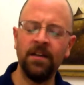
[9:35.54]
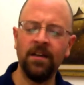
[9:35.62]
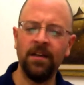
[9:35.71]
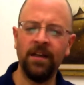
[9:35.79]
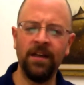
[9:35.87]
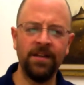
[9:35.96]

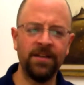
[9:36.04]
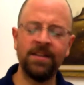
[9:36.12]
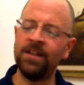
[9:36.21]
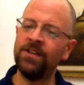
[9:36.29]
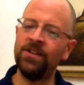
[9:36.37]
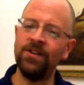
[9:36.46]
He is
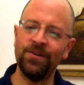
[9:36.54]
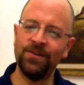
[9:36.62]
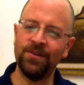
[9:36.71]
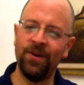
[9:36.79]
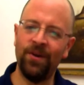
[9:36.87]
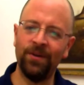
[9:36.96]
6 years
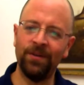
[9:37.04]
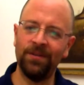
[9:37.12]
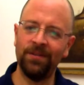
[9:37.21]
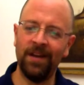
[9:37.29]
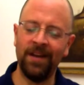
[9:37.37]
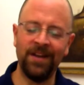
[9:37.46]
old,
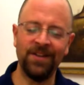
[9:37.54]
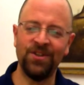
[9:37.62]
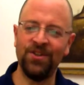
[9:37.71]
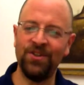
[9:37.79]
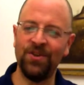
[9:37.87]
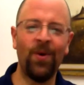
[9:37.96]
and he's a
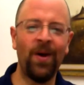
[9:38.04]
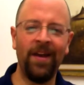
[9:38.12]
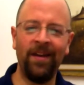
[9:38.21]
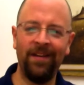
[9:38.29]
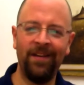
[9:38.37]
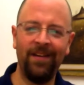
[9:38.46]
joy
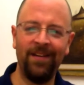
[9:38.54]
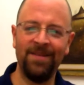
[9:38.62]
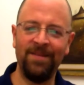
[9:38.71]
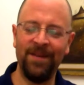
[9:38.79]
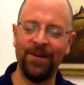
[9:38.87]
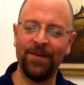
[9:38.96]
to
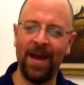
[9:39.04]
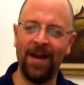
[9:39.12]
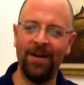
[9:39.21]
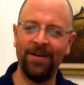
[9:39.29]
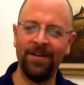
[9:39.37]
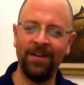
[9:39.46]
be around.
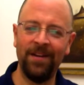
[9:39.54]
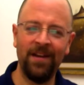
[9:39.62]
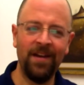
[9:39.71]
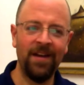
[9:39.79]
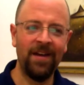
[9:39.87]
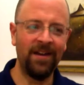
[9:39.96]

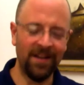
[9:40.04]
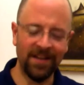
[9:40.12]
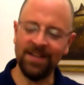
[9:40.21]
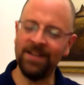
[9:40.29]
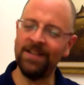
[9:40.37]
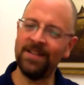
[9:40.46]
Does
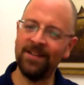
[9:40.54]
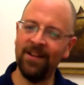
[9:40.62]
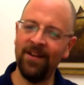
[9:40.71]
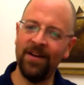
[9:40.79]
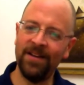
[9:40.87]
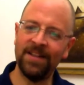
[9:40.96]
he
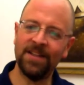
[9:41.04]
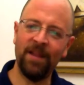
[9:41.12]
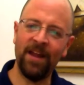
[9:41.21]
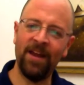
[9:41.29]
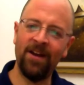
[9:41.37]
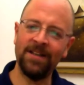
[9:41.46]
still
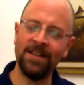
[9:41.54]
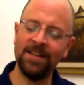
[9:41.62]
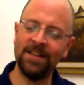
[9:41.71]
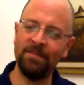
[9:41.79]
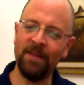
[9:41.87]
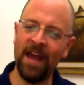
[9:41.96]
display
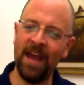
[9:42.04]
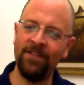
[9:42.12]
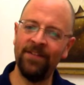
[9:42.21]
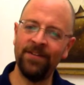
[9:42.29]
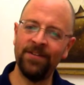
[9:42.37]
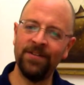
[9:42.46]
autistic
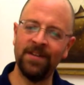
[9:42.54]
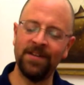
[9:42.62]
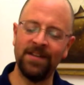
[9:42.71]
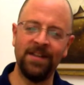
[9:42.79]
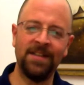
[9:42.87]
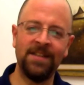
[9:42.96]
behaviors? Does
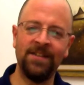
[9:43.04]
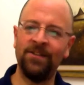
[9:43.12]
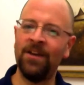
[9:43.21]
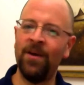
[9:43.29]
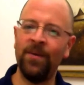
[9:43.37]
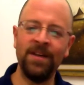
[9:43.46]
he still
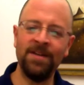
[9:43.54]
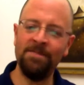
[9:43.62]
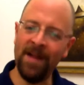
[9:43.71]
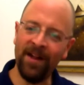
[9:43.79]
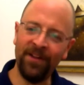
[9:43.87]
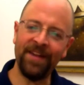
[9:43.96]
go into
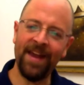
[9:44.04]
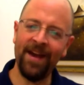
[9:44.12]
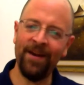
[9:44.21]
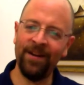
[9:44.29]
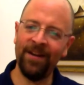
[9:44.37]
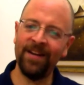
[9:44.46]

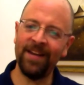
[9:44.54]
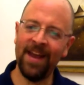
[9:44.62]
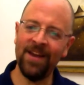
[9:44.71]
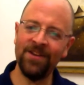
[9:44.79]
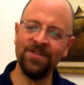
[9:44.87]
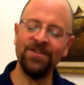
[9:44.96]
meltdown on
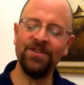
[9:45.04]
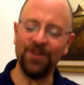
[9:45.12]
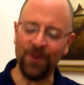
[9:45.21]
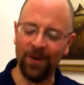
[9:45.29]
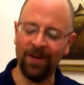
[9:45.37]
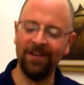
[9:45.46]
occasion?
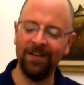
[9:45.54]
Sure.